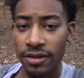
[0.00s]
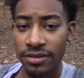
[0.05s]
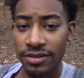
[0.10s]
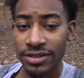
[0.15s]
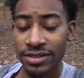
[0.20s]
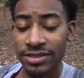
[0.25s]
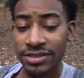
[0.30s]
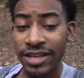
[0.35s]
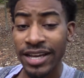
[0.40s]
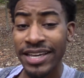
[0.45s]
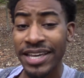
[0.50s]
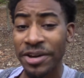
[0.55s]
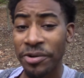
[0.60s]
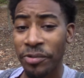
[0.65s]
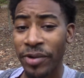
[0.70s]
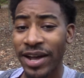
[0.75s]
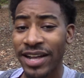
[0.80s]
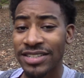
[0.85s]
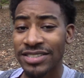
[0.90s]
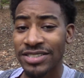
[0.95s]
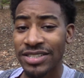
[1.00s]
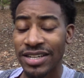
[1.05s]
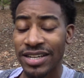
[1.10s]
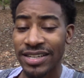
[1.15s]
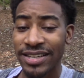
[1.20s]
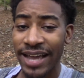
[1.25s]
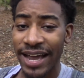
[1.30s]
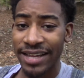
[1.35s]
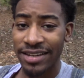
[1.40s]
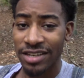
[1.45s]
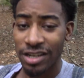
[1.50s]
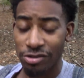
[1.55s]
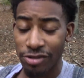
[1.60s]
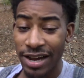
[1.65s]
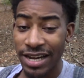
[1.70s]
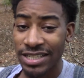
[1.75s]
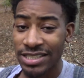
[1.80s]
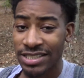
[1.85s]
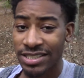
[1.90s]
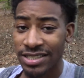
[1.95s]
The second way to look at
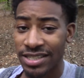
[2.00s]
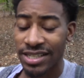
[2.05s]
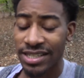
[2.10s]
direction